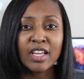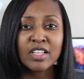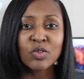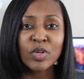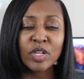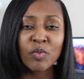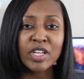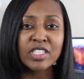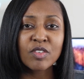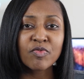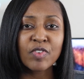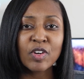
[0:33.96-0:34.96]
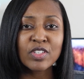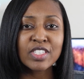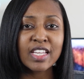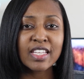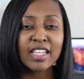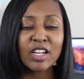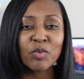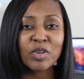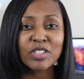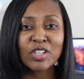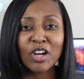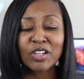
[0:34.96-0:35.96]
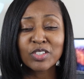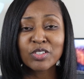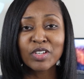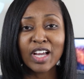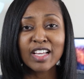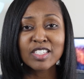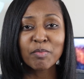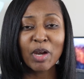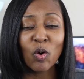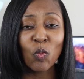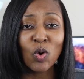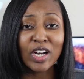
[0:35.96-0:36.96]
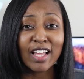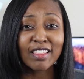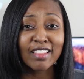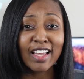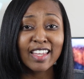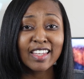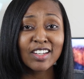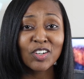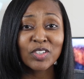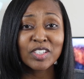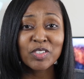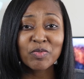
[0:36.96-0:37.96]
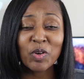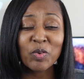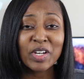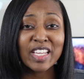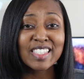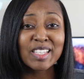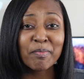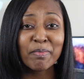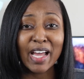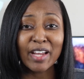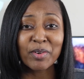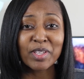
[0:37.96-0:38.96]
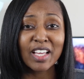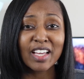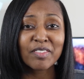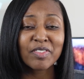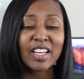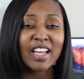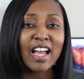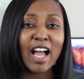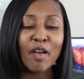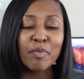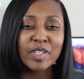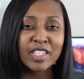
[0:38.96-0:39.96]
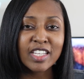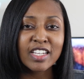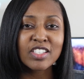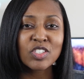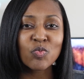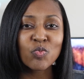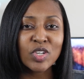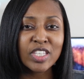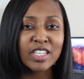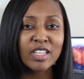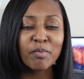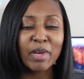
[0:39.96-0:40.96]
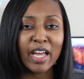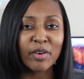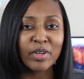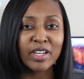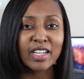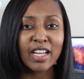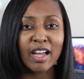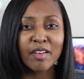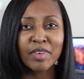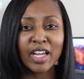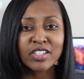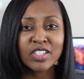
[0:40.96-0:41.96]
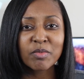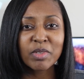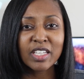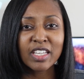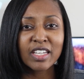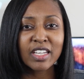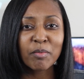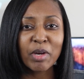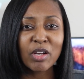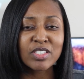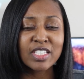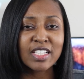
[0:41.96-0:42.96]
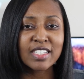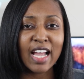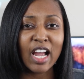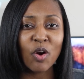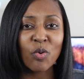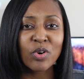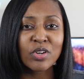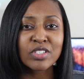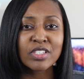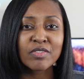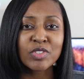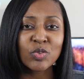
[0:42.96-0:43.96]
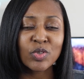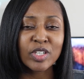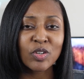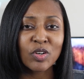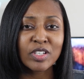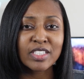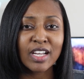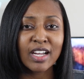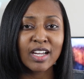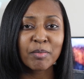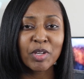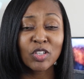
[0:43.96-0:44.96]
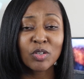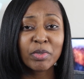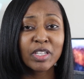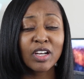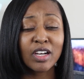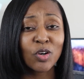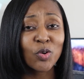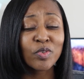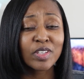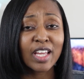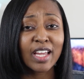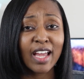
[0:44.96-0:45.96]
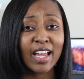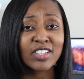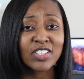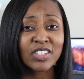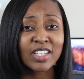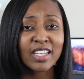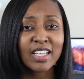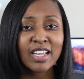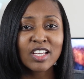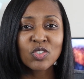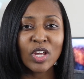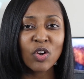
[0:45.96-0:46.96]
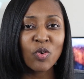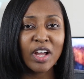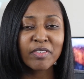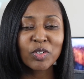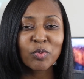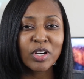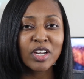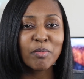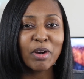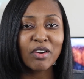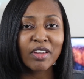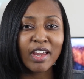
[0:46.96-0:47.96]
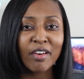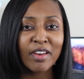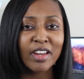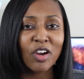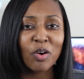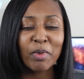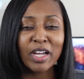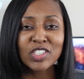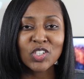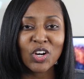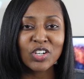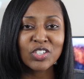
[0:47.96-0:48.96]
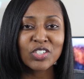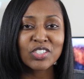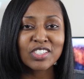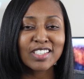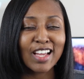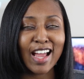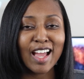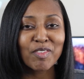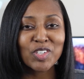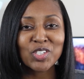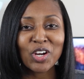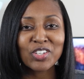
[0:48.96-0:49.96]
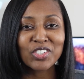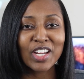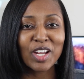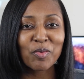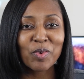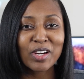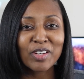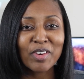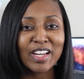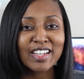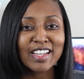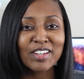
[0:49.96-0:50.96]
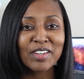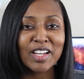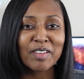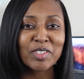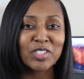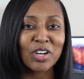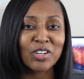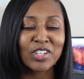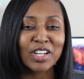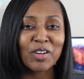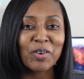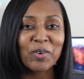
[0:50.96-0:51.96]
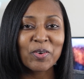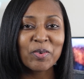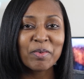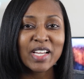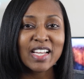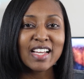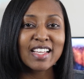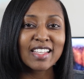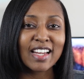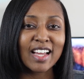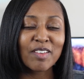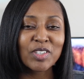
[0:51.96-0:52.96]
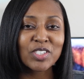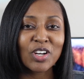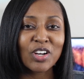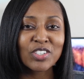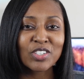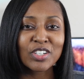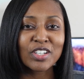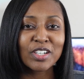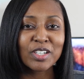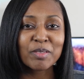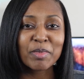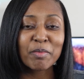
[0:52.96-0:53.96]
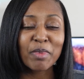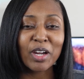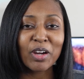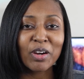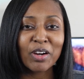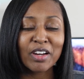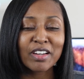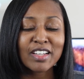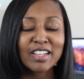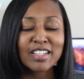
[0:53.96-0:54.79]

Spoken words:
So anyways, the first thing that I want to talk to you guys about what I like on this phone is the battery life. I've been getting some really good battery. I've actually been getting about 6 hours of screen on time, a little bit over that actually. So I don't have to worry about carrying all my chargers. I have a charger at work right now, I have a charger at home, and then I have a charger in my car.